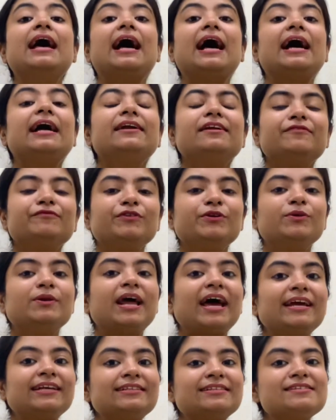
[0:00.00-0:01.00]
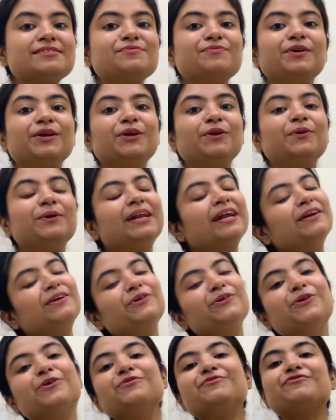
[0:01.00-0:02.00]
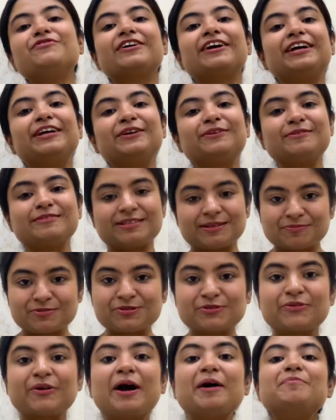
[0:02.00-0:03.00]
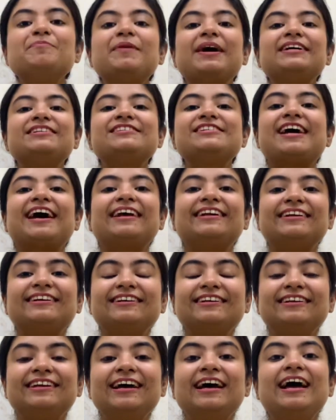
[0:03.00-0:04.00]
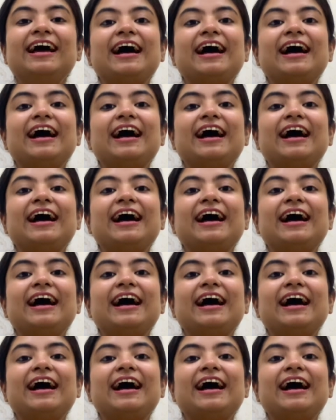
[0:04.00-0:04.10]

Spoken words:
And if you like this video, then don't forget to subscribe my channel